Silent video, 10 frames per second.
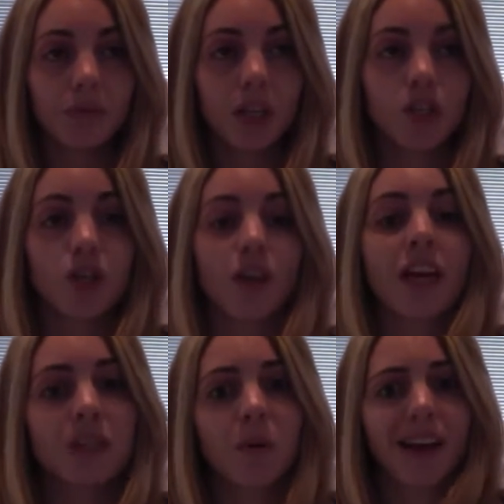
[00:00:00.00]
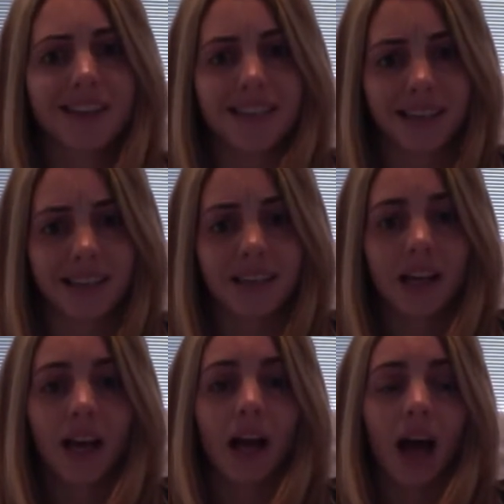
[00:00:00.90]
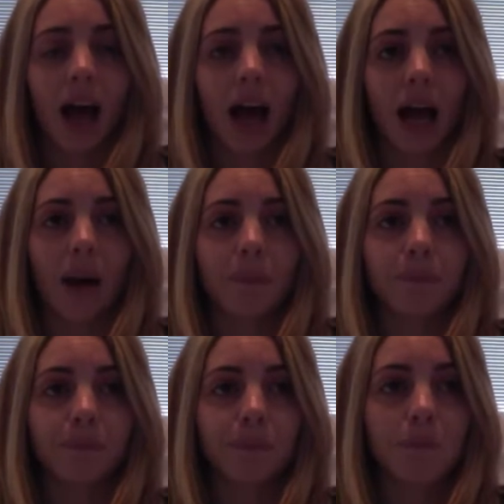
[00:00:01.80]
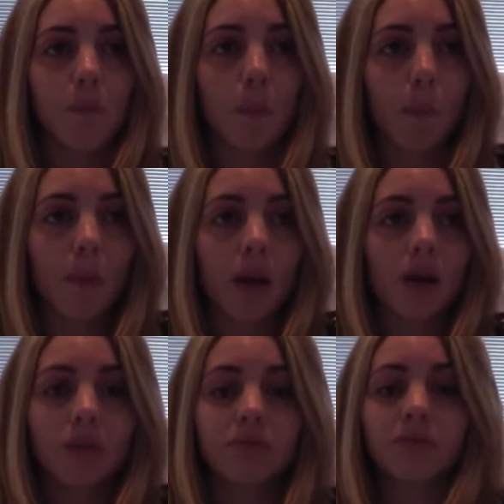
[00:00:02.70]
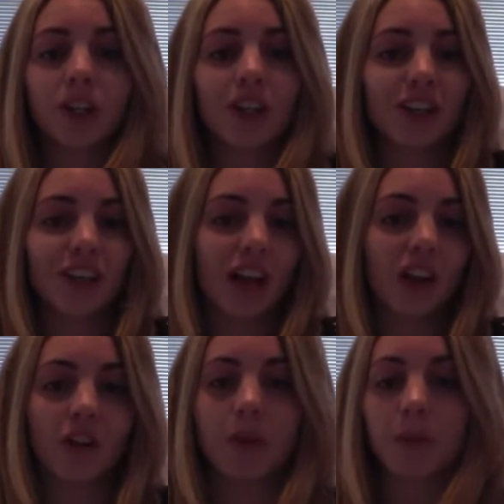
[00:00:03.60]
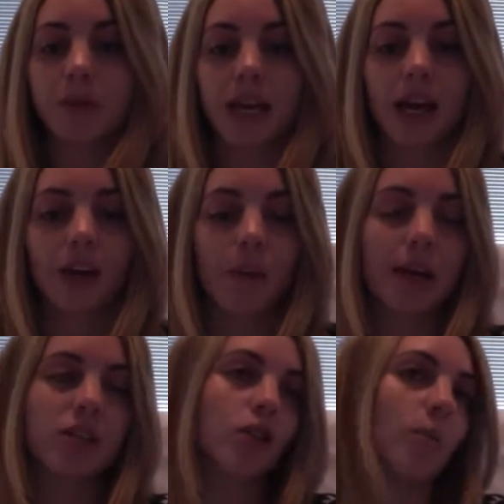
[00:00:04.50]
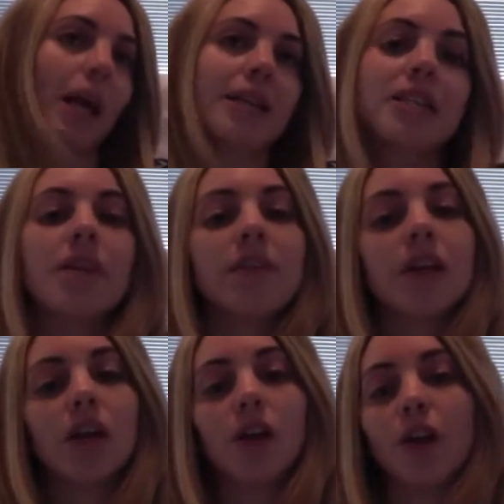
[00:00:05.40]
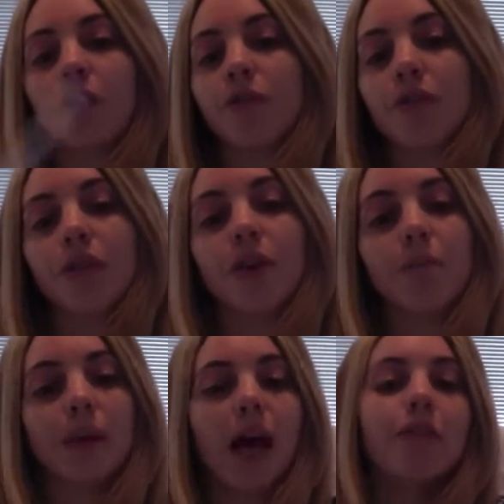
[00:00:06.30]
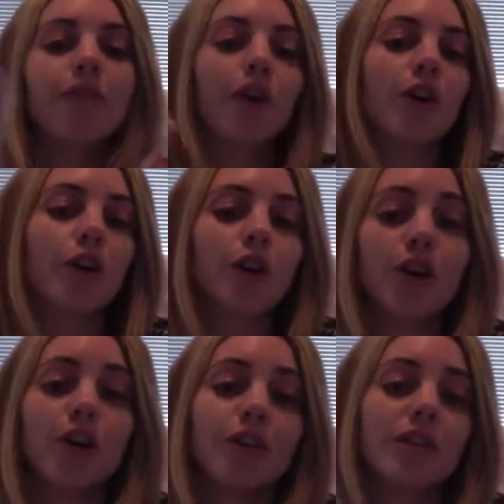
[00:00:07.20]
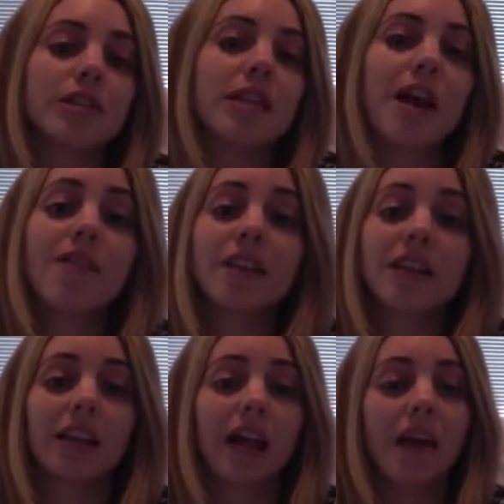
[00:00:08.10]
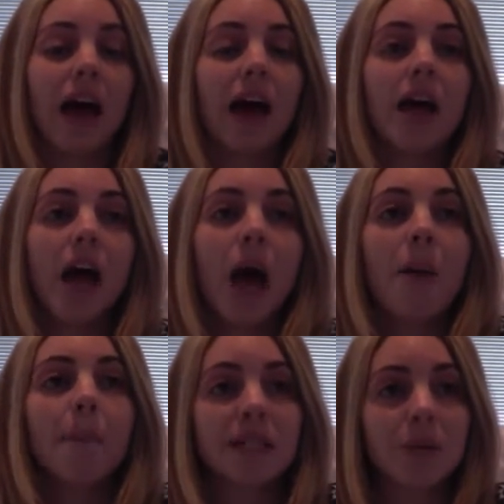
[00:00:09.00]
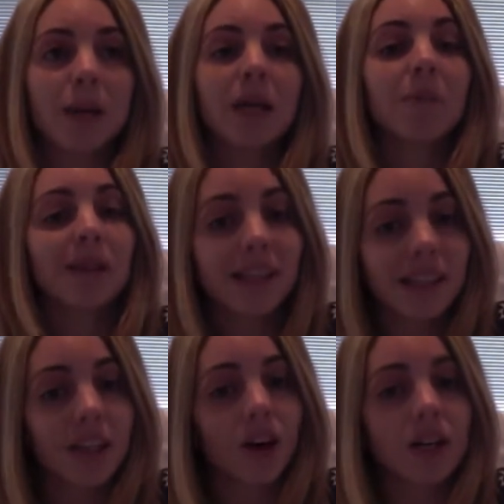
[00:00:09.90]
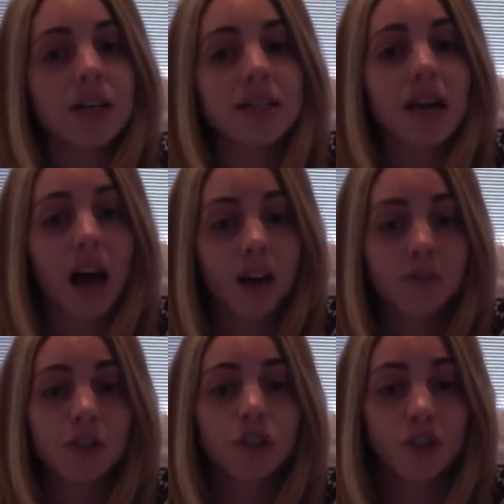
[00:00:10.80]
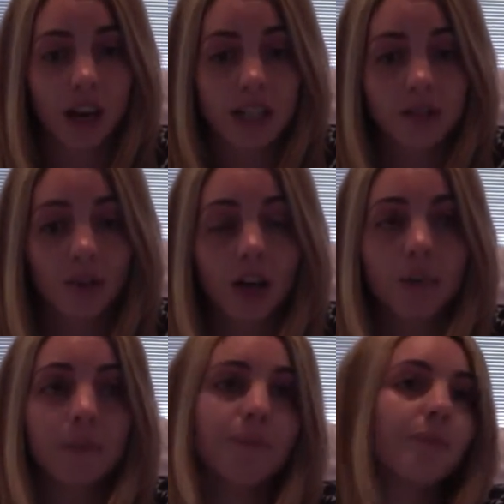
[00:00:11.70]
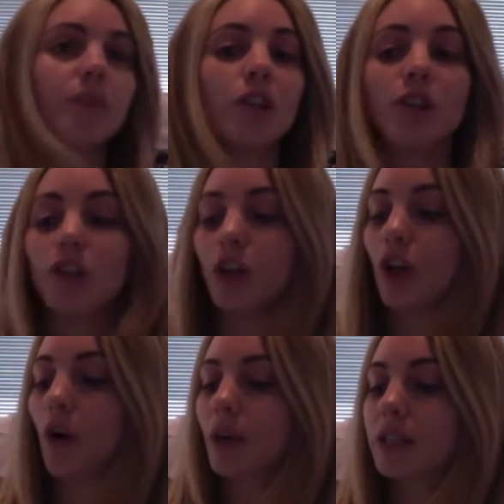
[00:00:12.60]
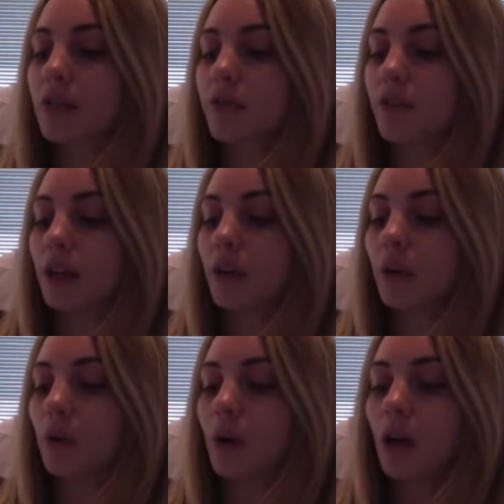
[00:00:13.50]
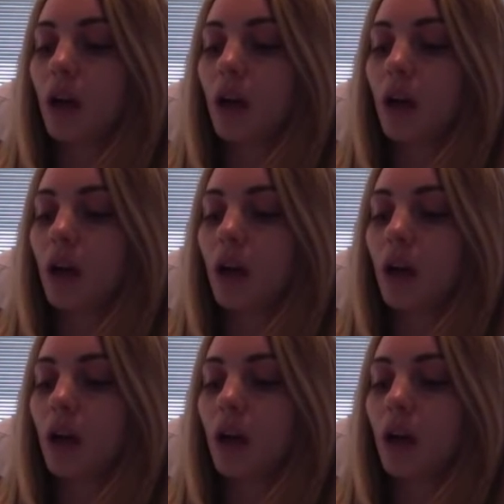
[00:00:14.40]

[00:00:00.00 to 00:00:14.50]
So that's what I did. A lot of people say go back to normal activity, for the blood flow to the uterus and everything like that. But to be completely honest, after your transfer, you're going to feel